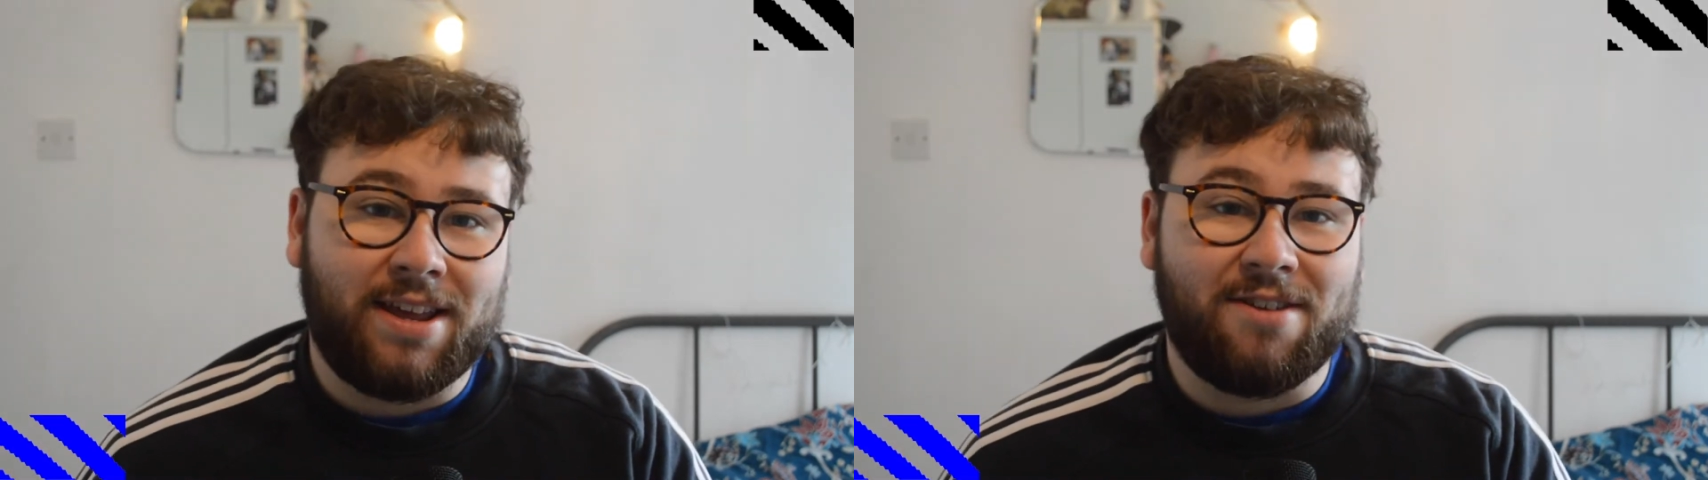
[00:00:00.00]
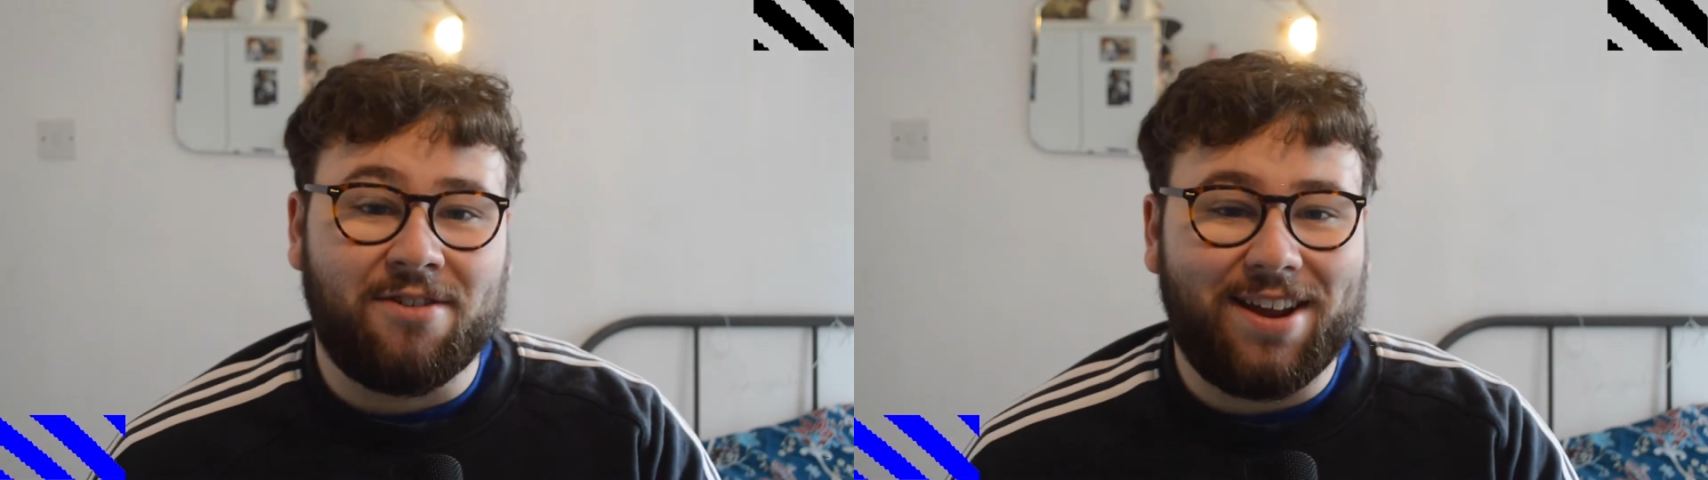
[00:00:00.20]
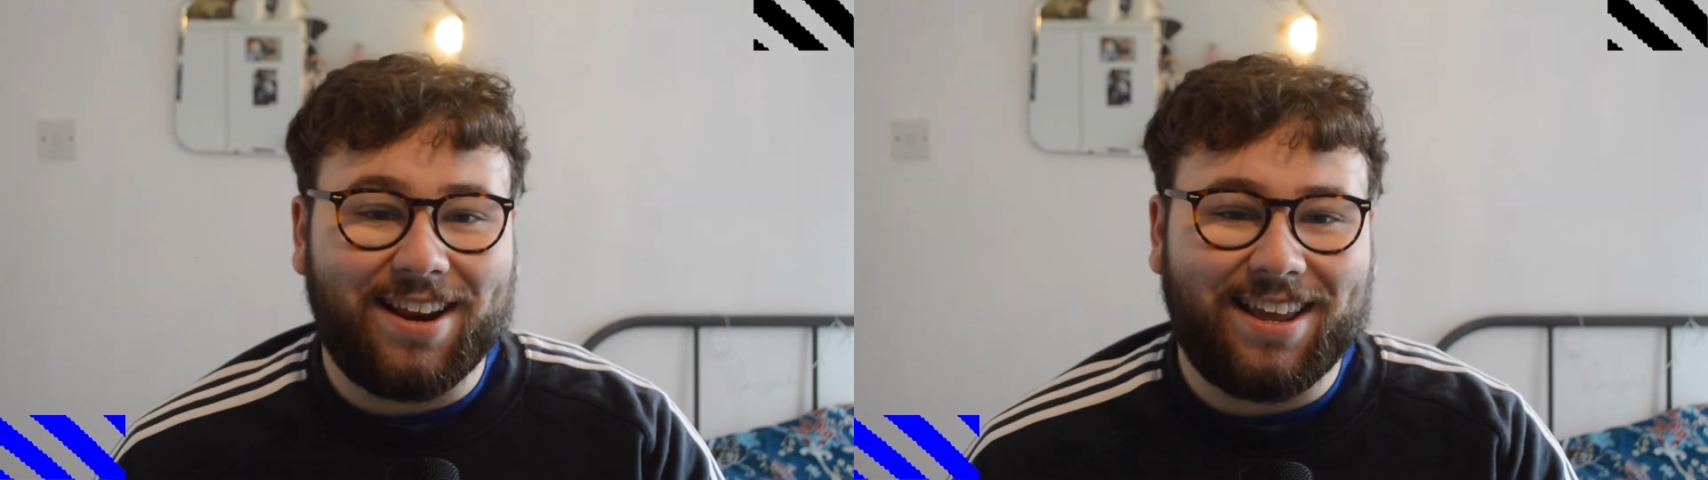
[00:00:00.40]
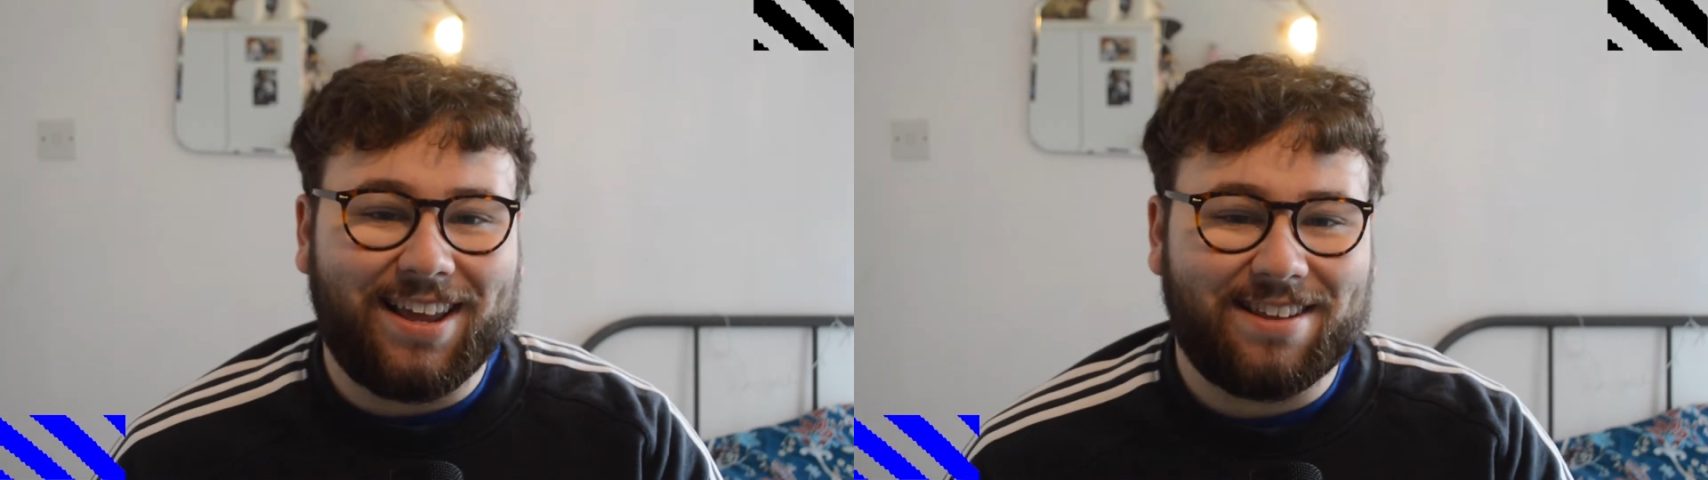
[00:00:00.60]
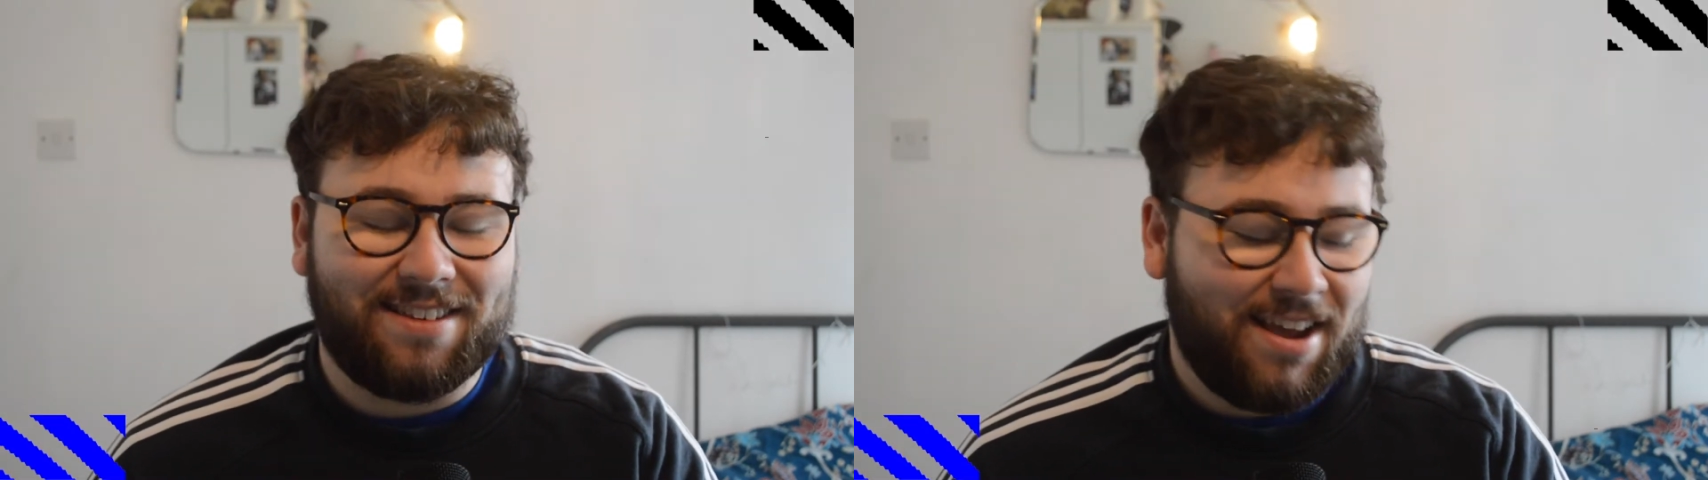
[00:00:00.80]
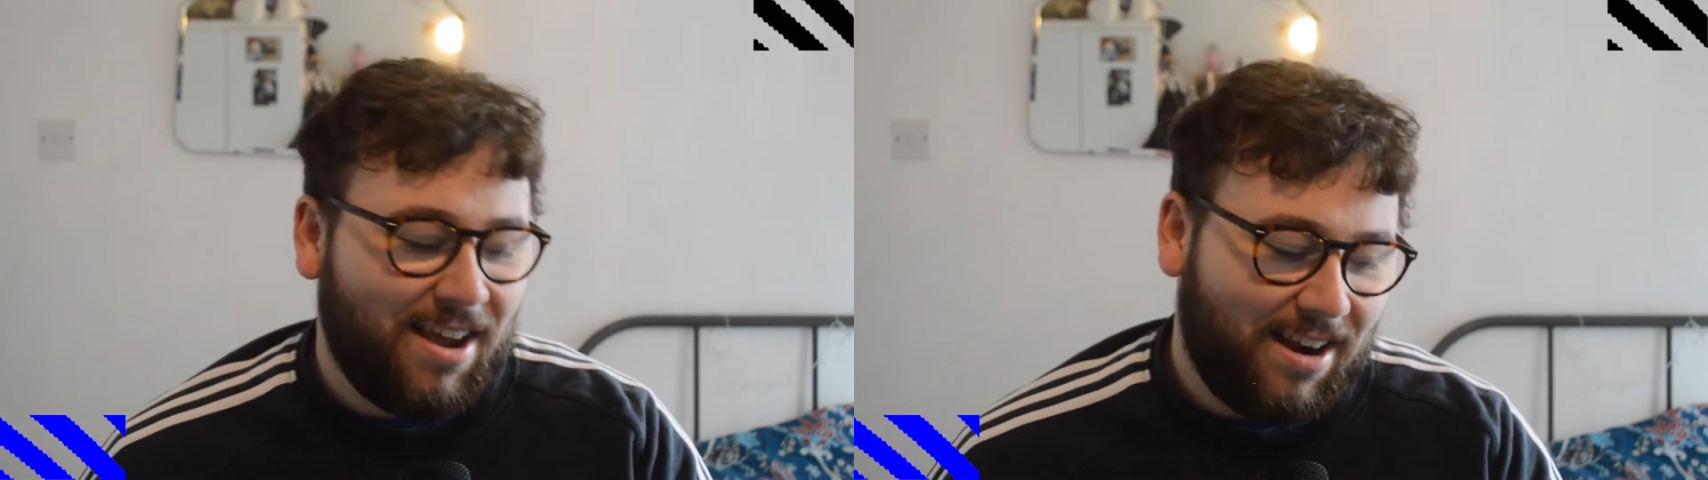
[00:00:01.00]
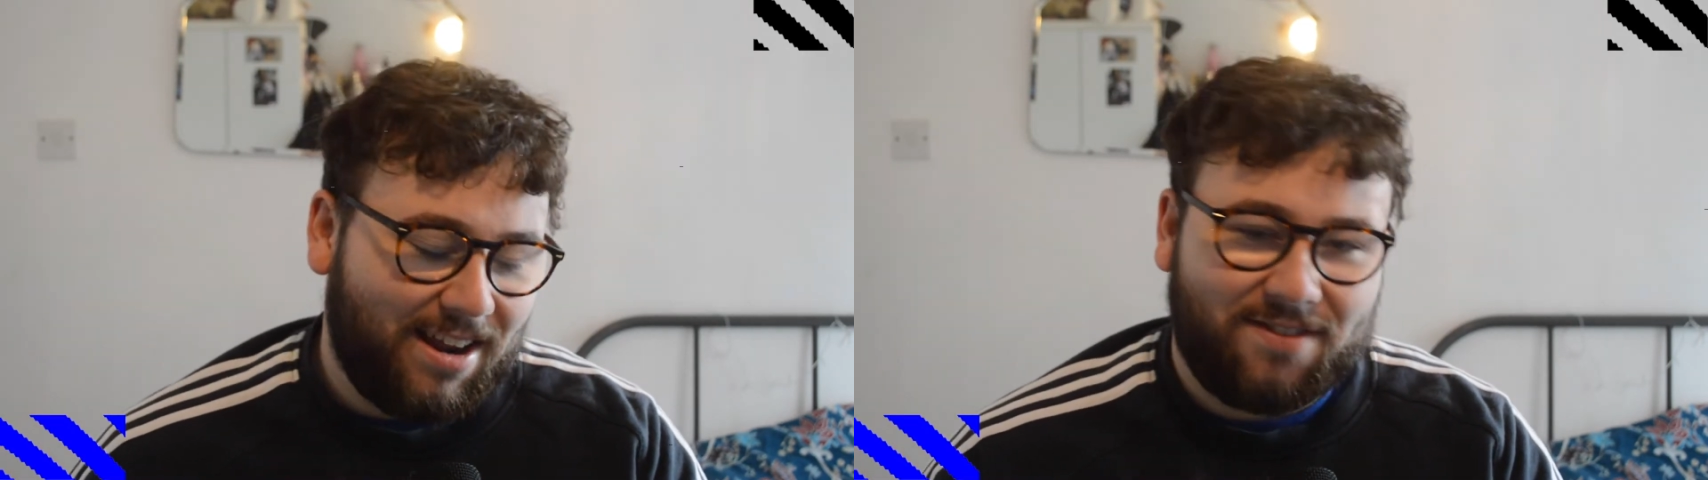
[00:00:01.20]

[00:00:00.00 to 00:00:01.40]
It really is. Let's